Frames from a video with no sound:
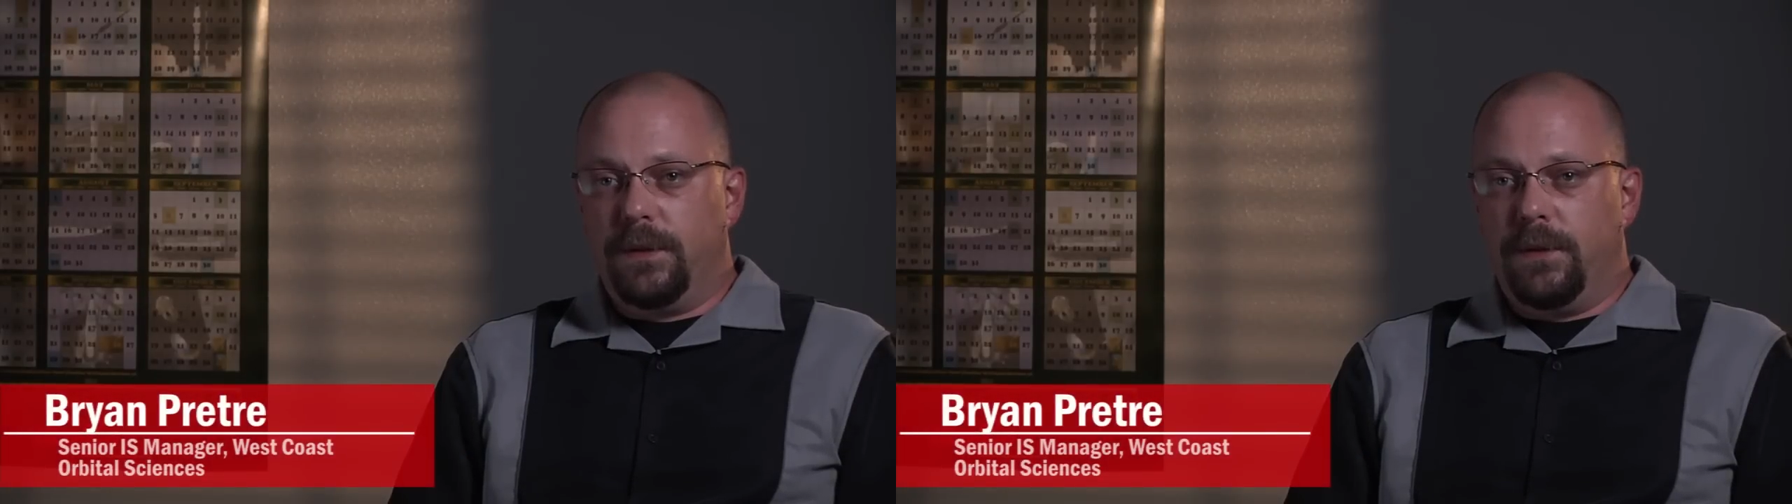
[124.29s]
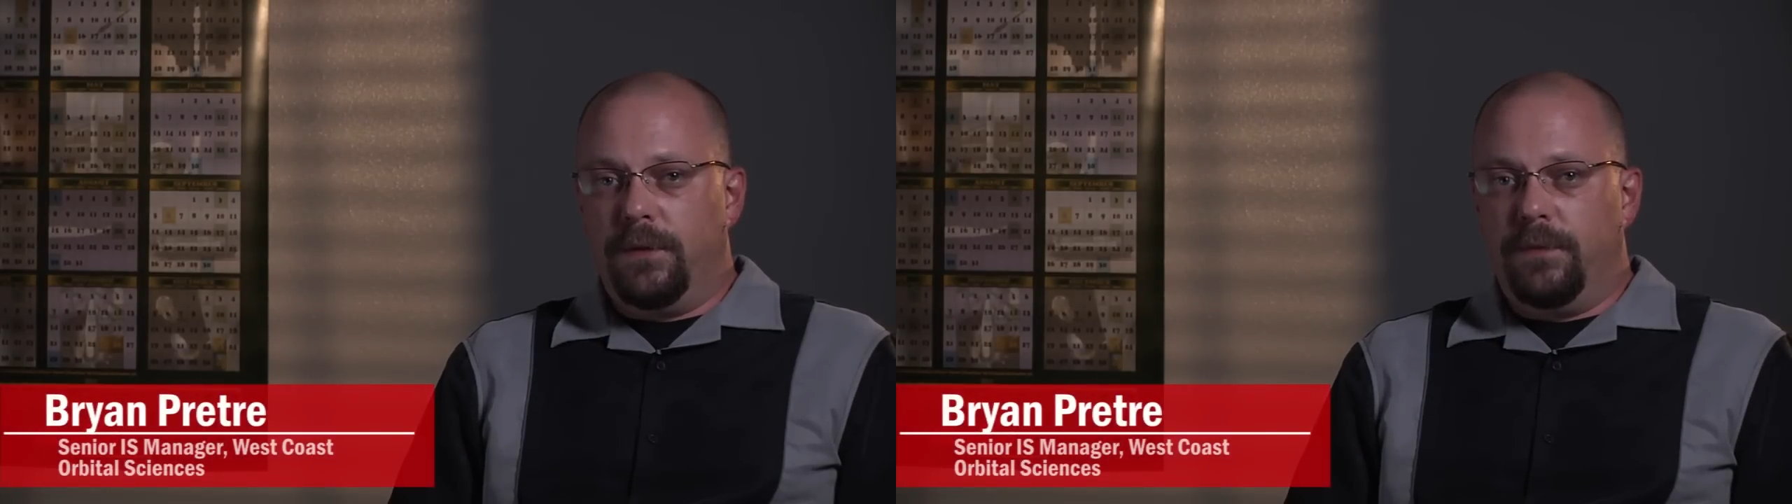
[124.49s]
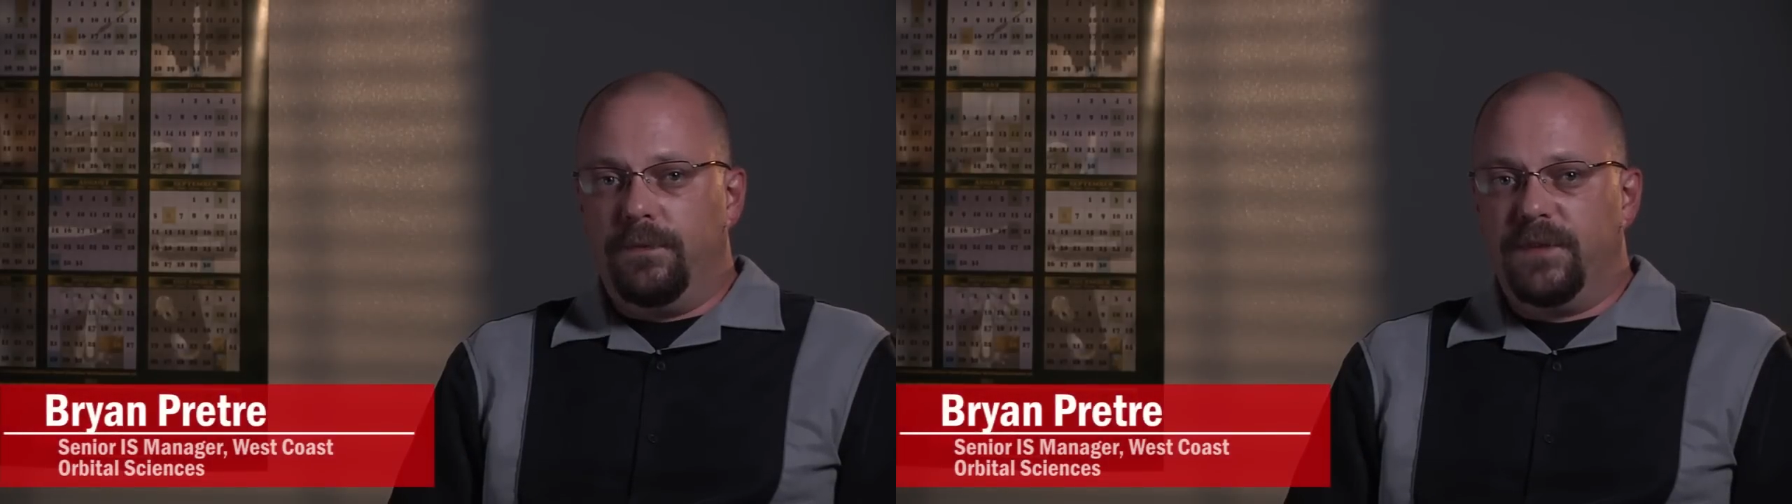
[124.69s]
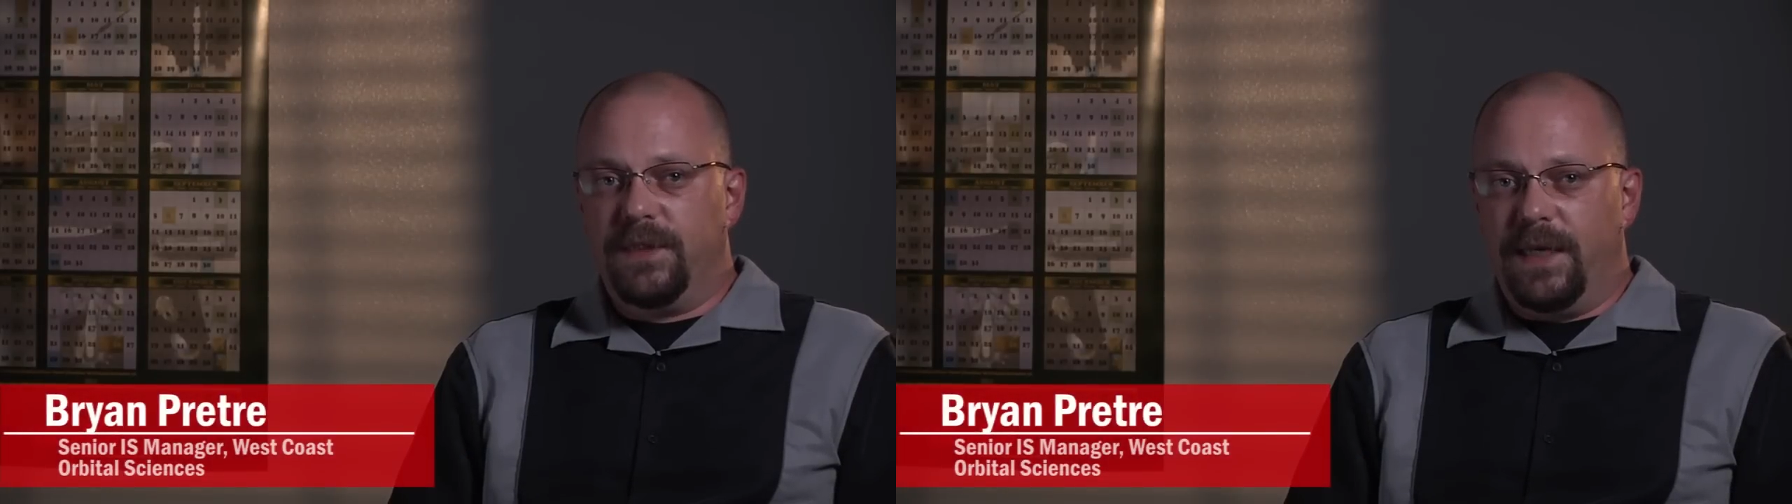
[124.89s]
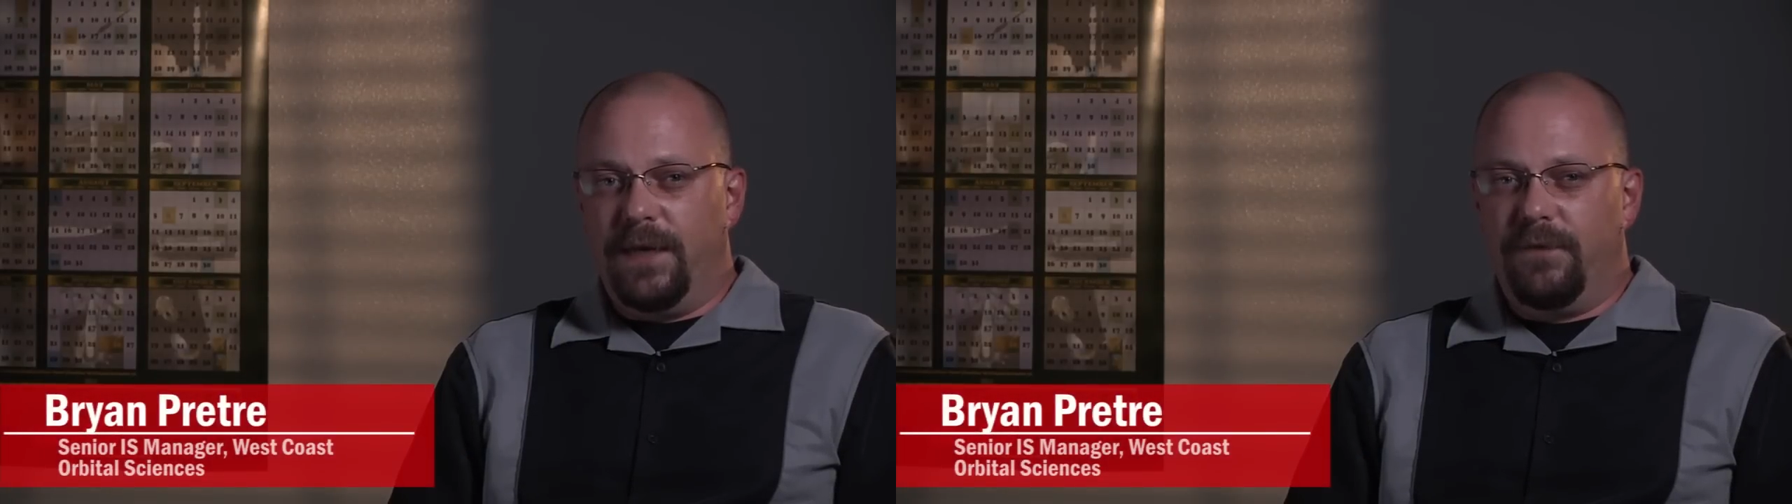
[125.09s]
Um,
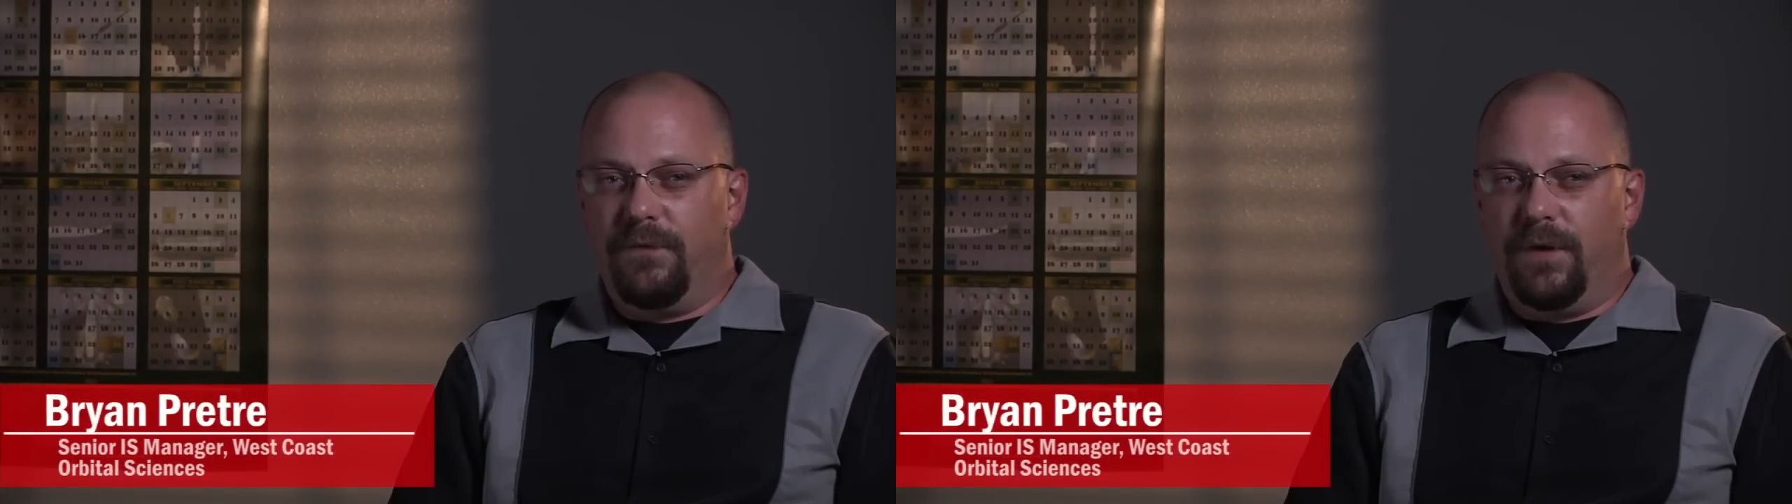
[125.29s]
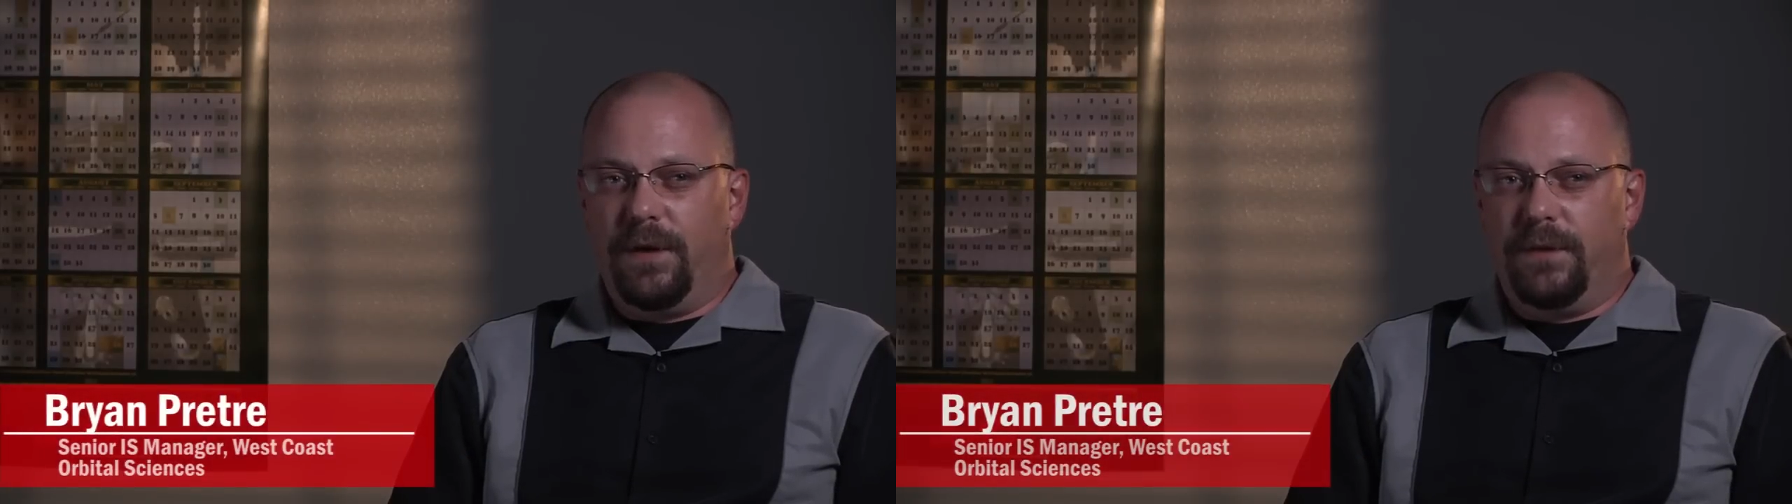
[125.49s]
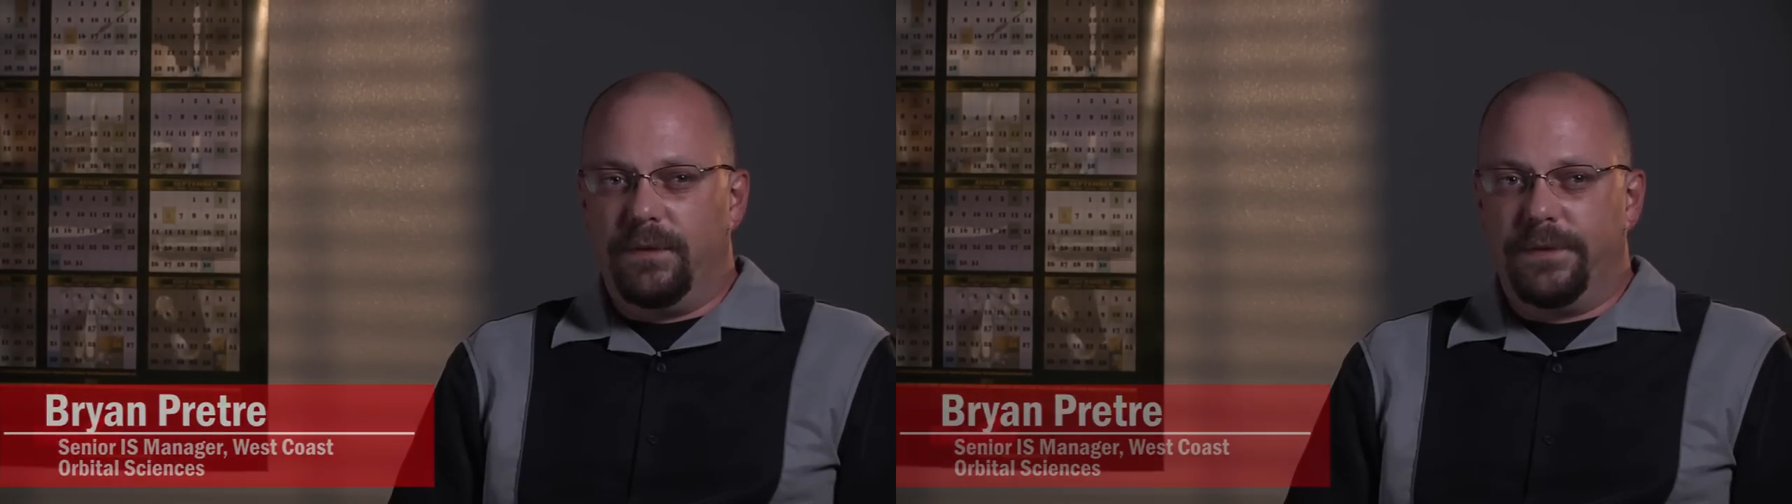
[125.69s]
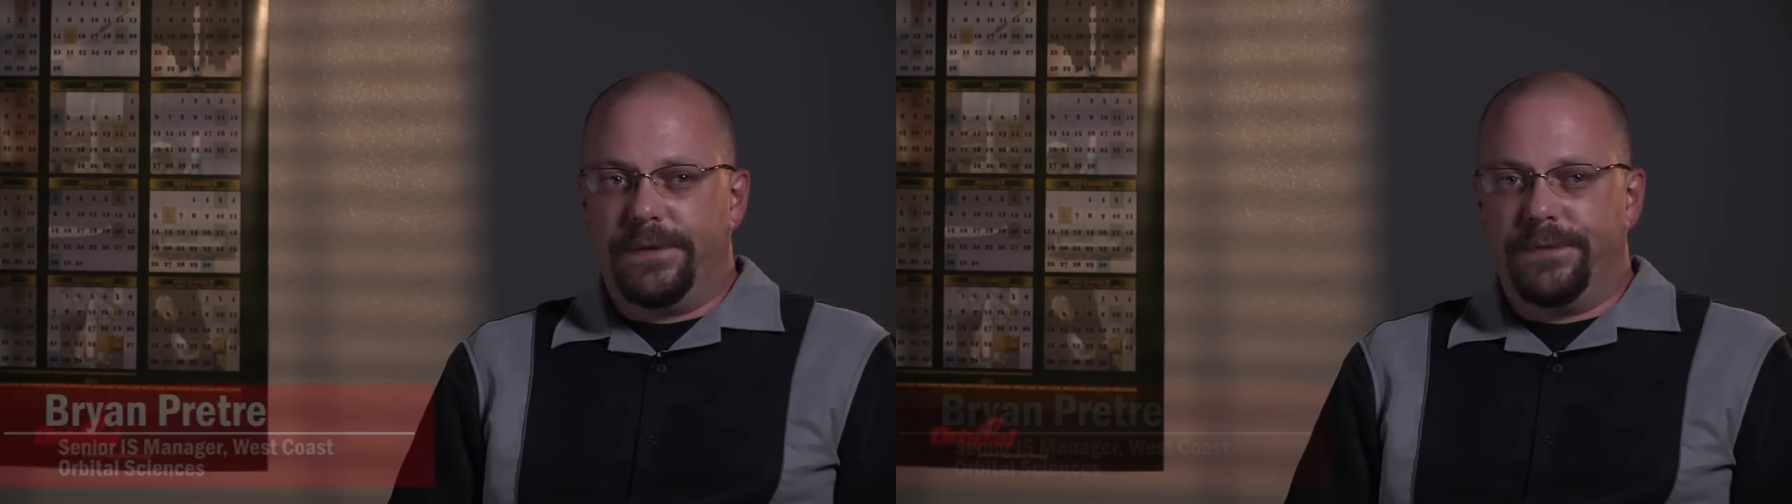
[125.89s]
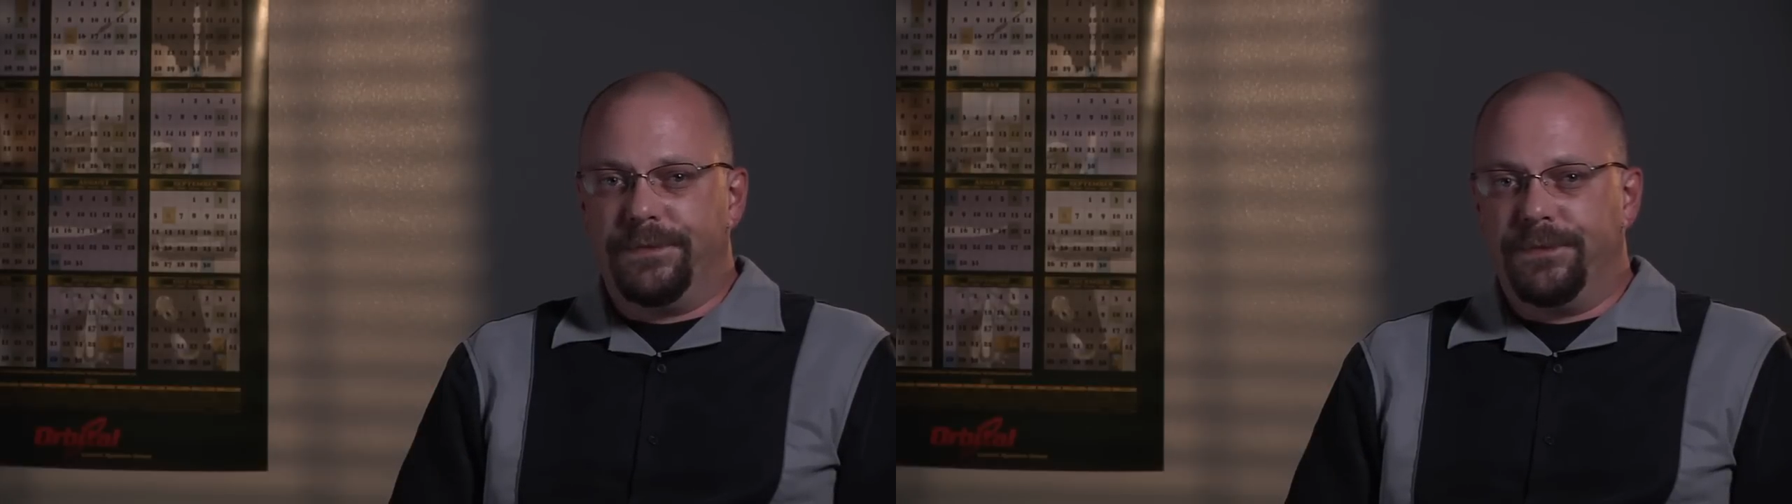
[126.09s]
today it front ends